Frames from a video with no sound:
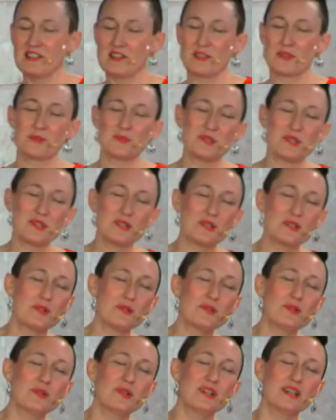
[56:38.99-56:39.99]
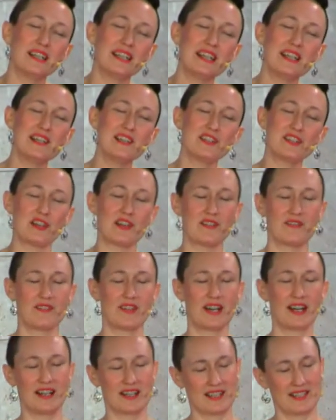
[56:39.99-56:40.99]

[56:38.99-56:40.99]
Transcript: through each of us.